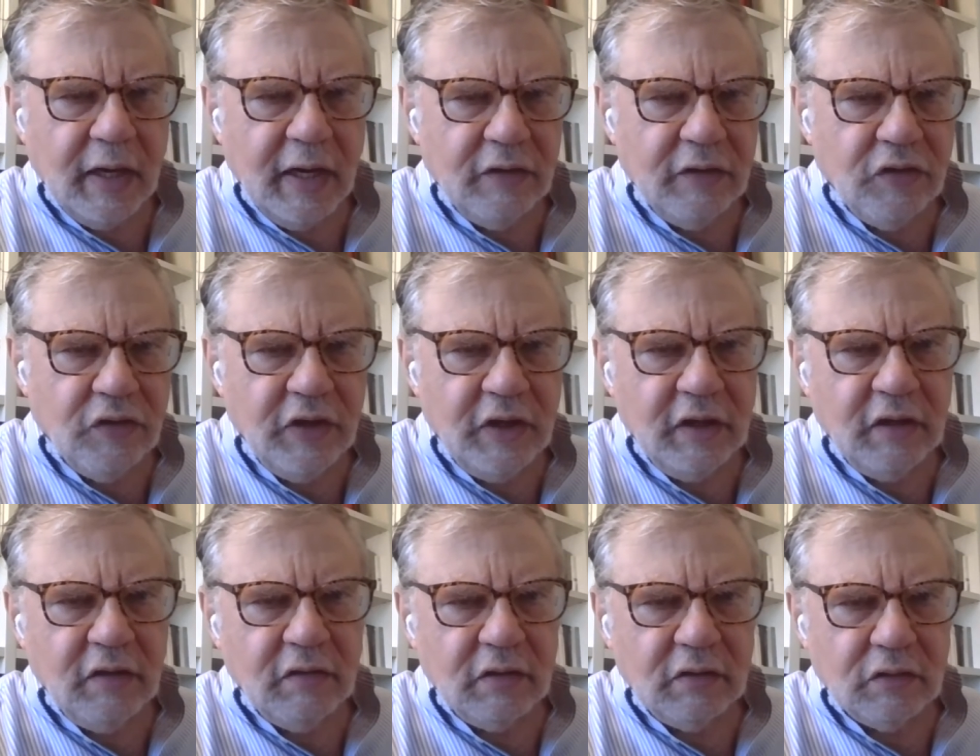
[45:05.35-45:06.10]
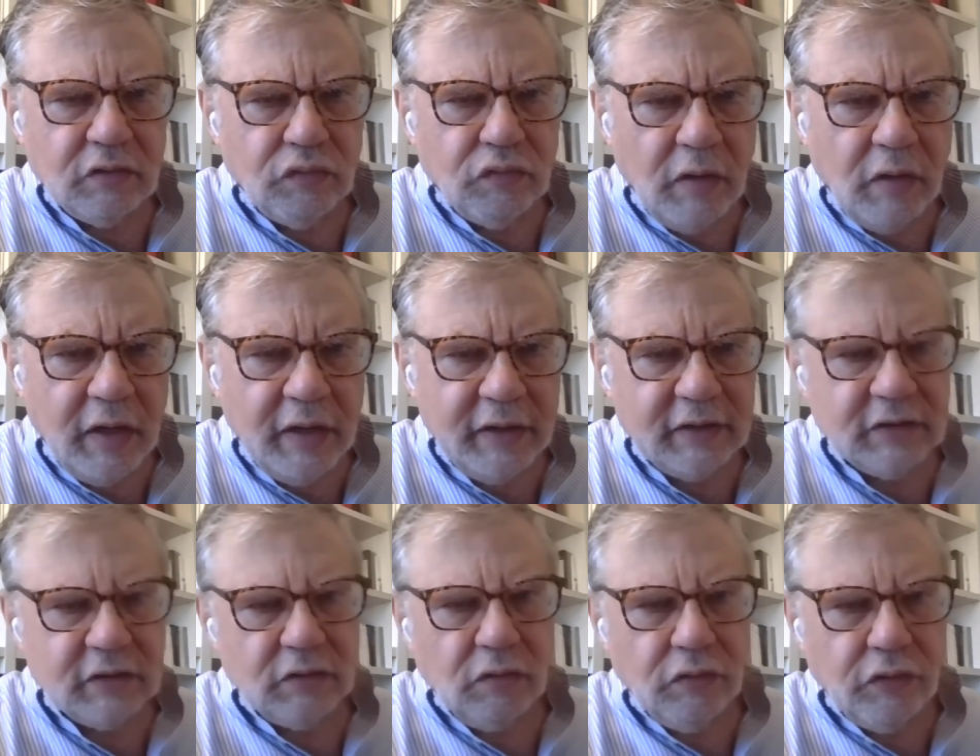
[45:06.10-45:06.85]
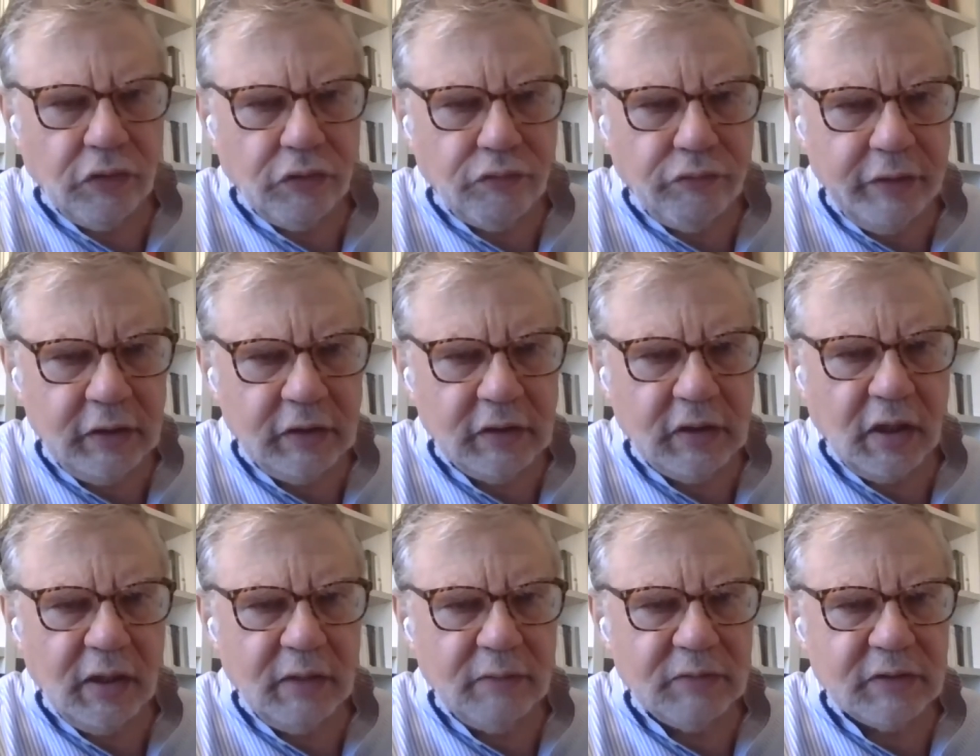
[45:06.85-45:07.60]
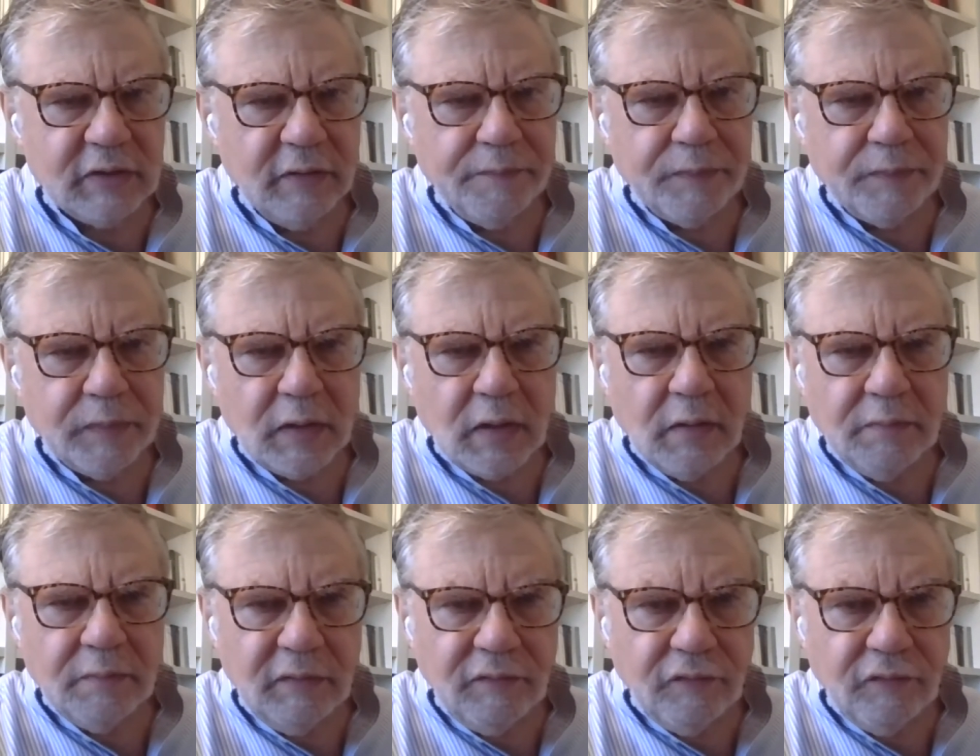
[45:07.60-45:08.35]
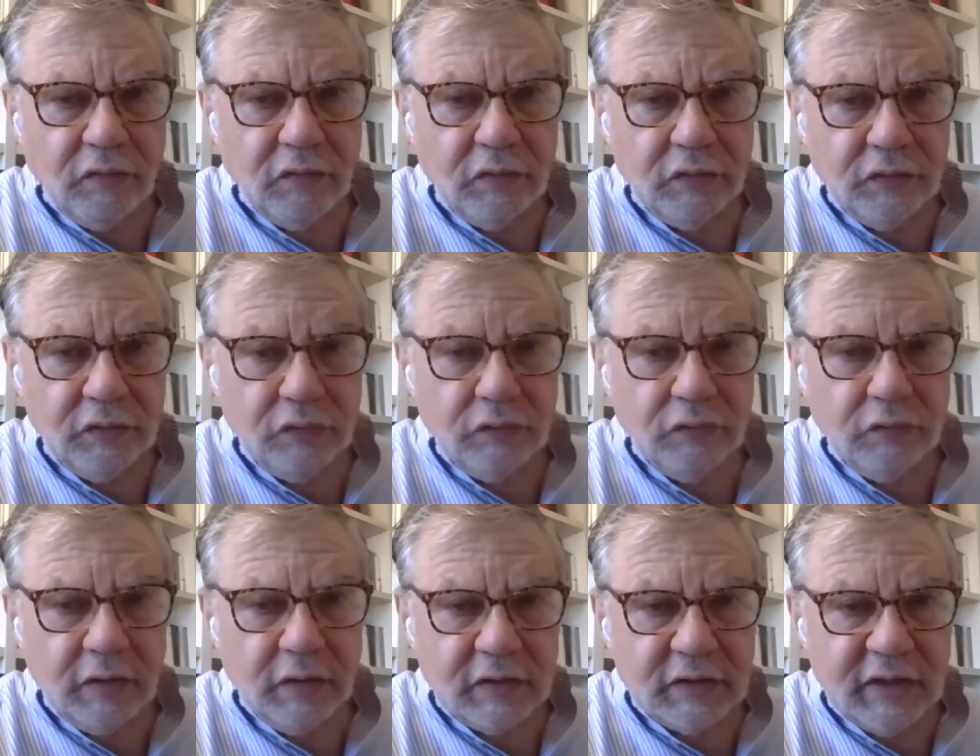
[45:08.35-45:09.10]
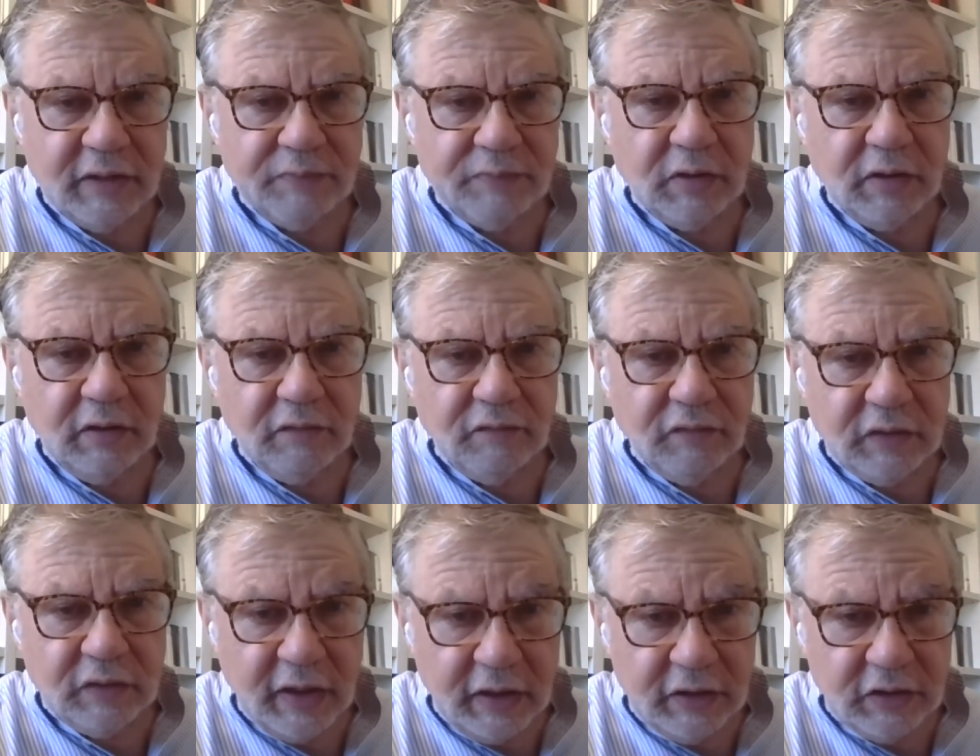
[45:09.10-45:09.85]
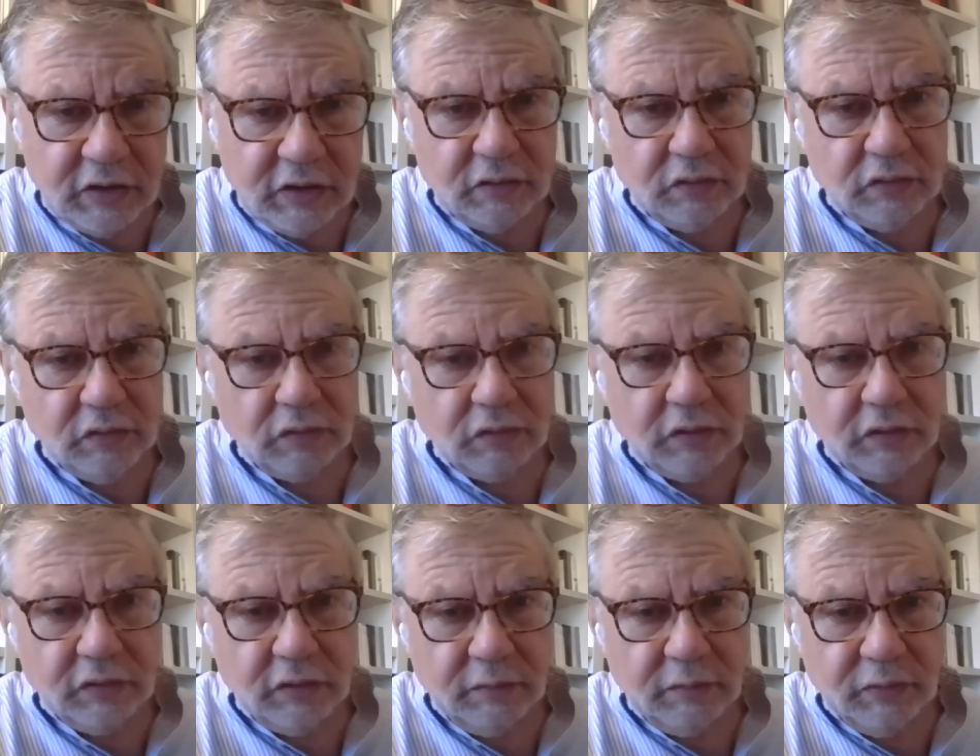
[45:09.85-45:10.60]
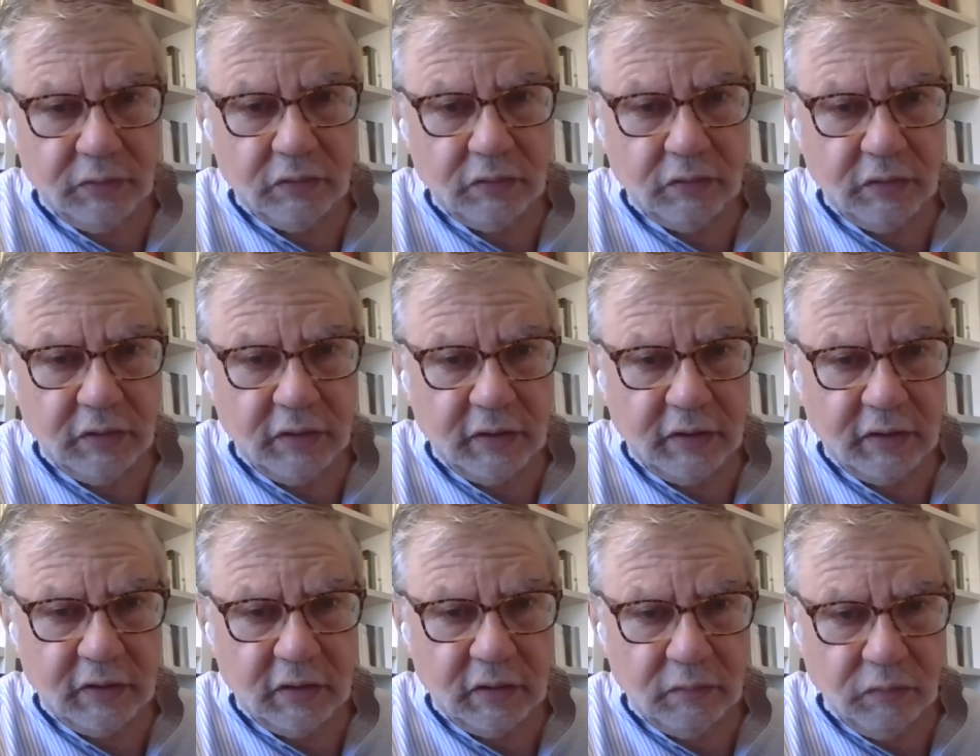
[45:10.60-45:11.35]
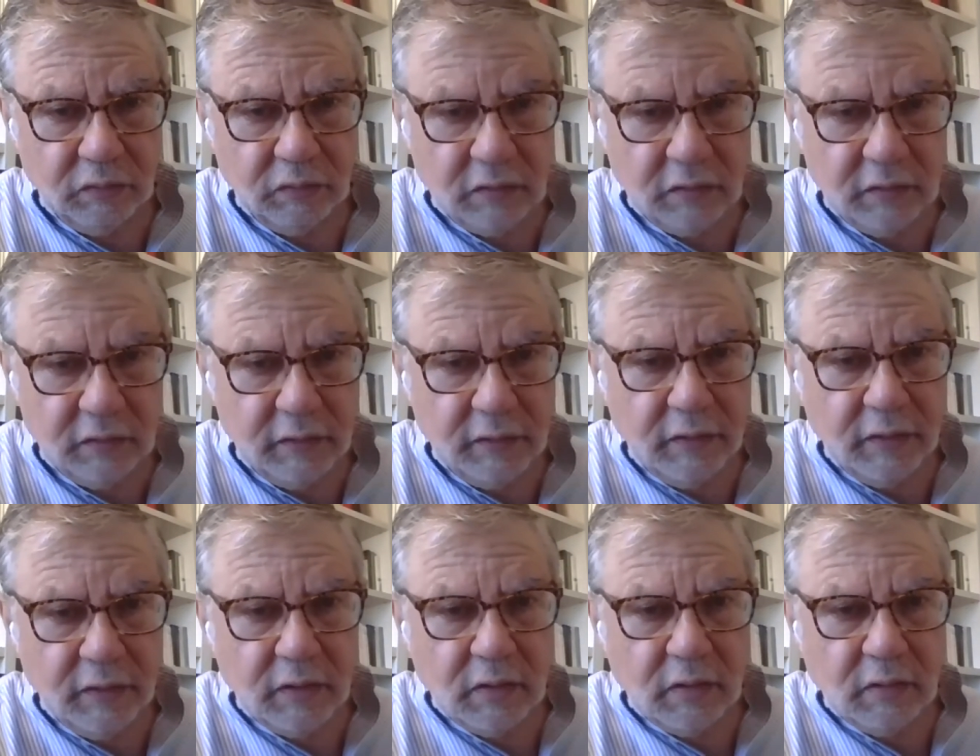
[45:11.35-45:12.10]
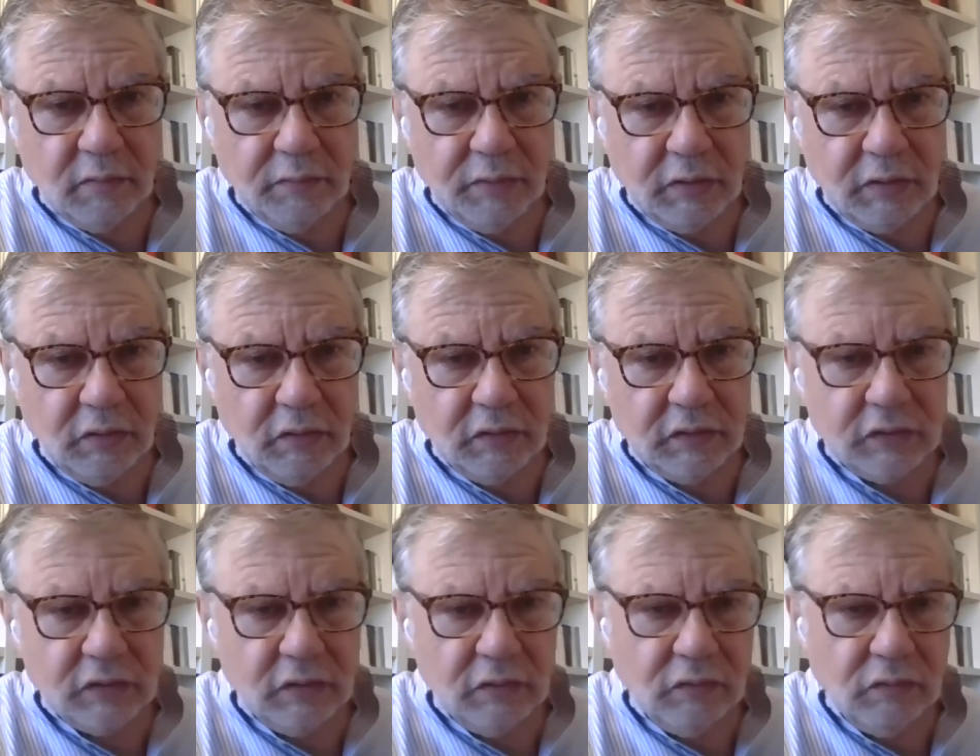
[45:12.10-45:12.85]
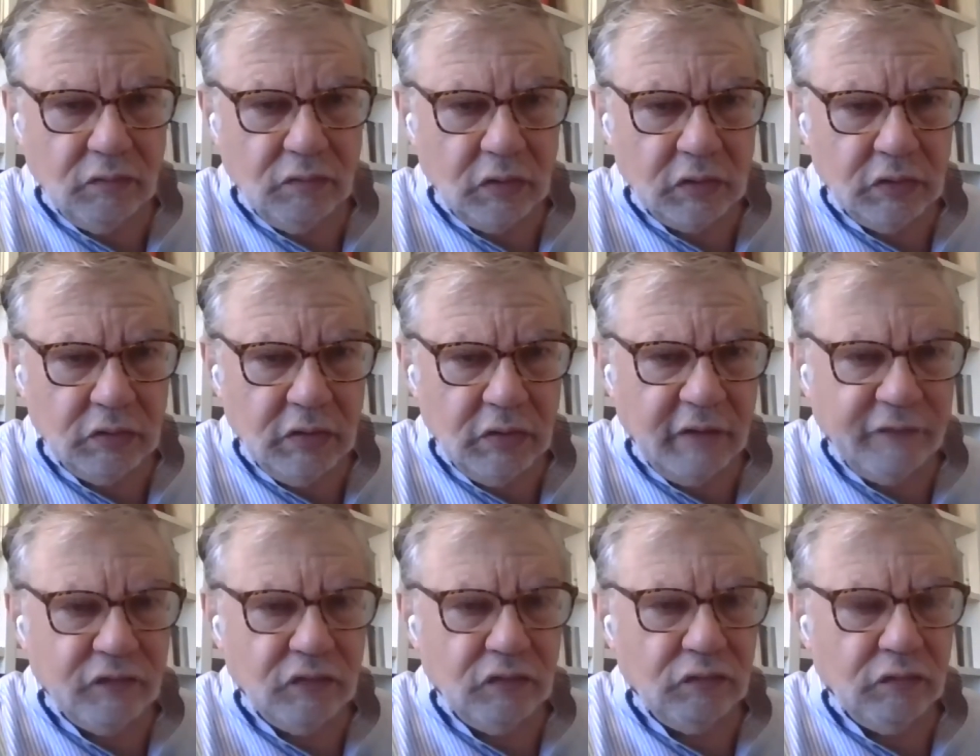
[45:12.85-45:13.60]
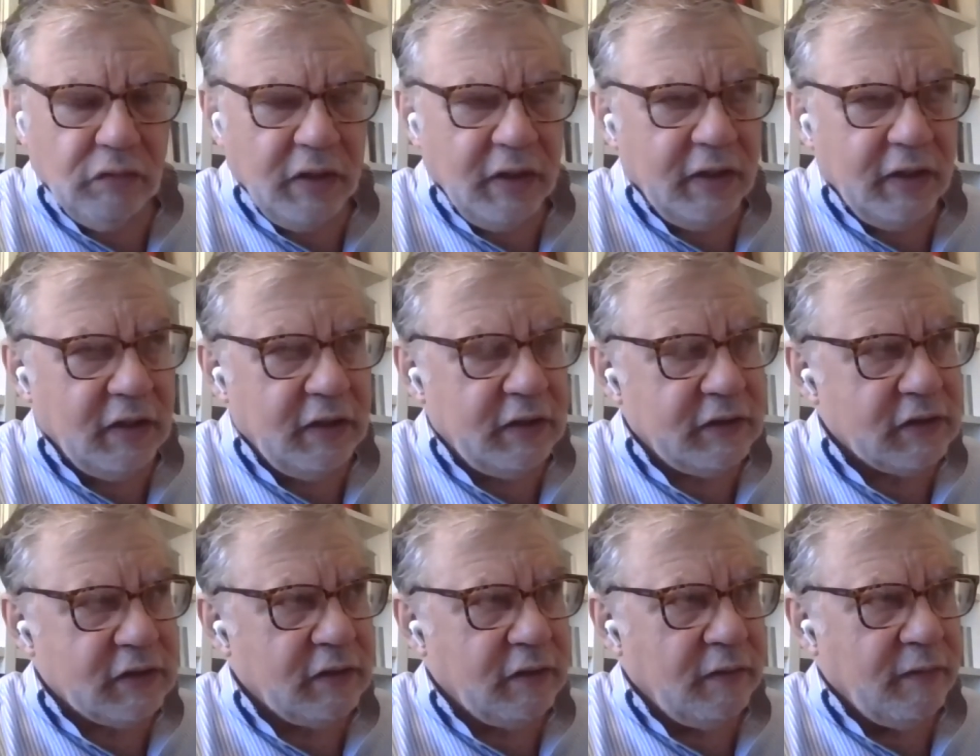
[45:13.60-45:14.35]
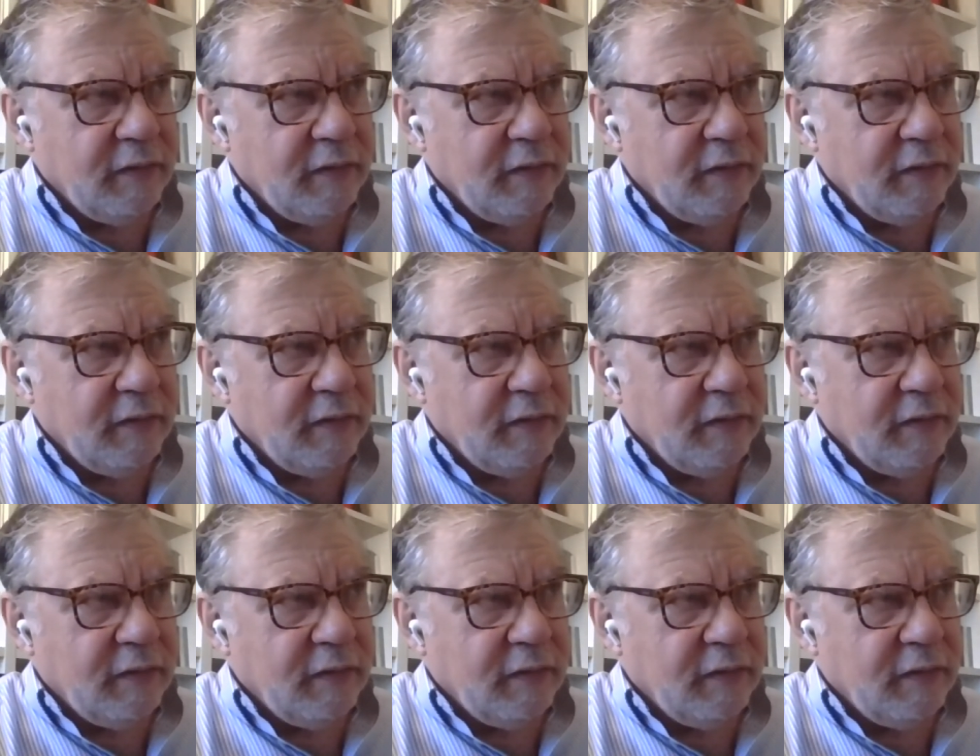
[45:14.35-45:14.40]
And think twice or three times before you accept an invitation to contribute to an edited book. Because what you have to weigh is